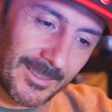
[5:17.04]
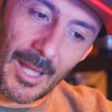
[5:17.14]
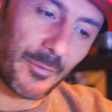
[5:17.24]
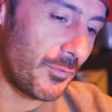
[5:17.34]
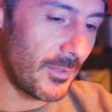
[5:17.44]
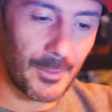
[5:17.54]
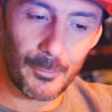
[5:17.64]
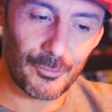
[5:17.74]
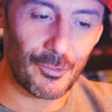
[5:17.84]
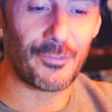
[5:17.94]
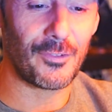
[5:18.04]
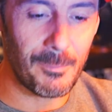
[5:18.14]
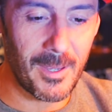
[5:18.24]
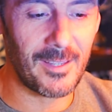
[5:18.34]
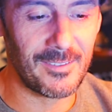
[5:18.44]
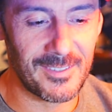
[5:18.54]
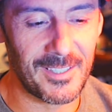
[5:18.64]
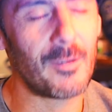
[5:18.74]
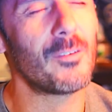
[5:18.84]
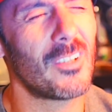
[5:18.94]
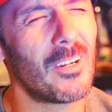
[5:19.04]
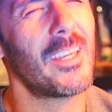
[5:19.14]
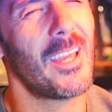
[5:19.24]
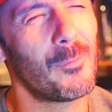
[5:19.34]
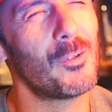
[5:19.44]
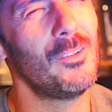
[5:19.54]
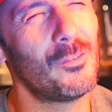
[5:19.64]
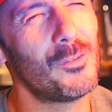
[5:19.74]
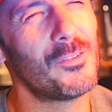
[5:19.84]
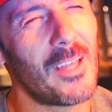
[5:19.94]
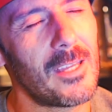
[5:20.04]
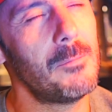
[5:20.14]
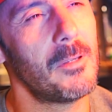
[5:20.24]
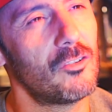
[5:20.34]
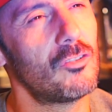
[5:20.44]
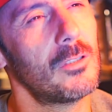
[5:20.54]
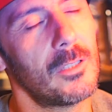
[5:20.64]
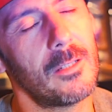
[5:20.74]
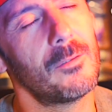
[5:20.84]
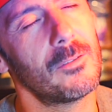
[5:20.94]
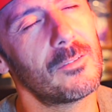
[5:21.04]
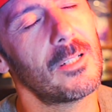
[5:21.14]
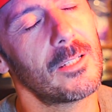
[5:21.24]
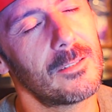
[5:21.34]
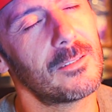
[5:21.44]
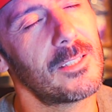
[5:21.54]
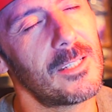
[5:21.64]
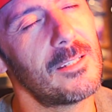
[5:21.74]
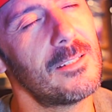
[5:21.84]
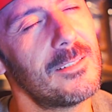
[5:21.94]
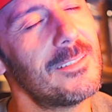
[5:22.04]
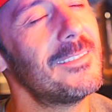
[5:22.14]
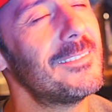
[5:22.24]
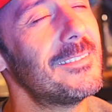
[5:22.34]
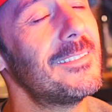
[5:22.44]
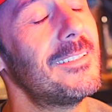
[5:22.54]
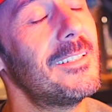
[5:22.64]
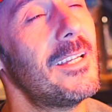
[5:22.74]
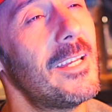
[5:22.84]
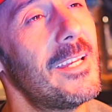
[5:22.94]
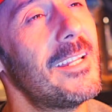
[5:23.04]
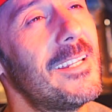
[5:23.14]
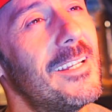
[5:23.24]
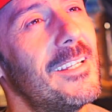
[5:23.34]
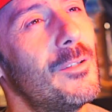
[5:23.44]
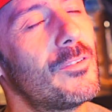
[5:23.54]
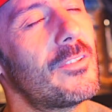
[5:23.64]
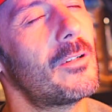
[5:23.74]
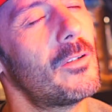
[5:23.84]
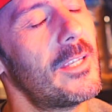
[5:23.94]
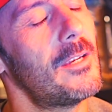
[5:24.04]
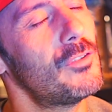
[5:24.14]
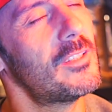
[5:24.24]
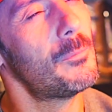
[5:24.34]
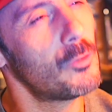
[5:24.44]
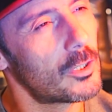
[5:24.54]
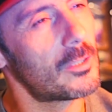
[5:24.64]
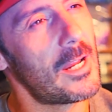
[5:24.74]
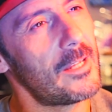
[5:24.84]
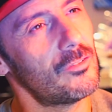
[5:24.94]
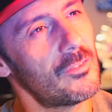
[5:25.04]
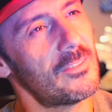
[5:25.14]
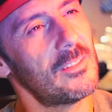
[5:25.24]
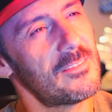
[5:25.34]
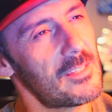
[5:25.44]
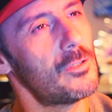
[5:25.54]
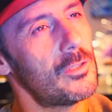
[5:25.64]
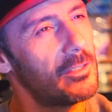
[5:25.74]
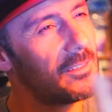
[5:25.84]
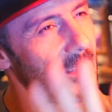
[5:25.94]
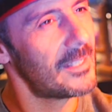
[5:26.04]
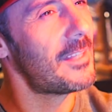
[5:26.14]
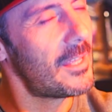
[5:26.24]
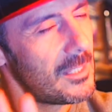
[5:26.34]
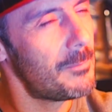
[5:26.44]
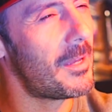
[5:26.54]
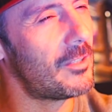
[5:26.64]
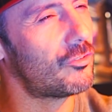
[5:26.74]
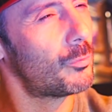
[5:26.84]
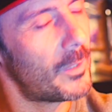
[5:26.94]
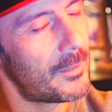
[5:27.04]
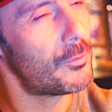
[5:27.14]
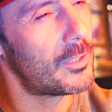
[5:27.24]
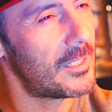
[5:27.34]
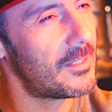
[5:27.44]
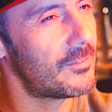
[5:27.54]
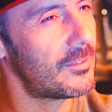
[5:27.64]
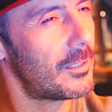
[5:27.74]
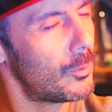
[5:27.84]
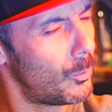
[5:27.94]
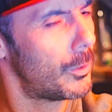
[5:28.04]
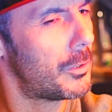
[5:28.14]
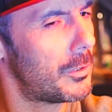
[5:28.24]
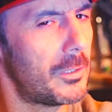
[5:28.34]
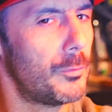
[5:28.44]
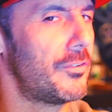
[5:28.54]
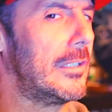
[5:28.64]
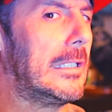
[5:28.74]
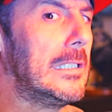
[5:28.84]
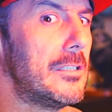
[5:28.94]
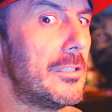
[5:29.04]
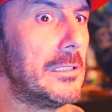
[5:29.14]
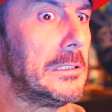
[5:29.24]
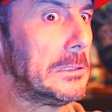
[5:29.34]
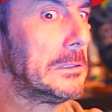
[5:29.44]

that feeling was just amazing, and I was okay. I'm going to use that image, and I was like, okay. And he was like, okay, every time you crash, you see, Cedric, you take that image, whatever it is. I don't want to know. He was like kind of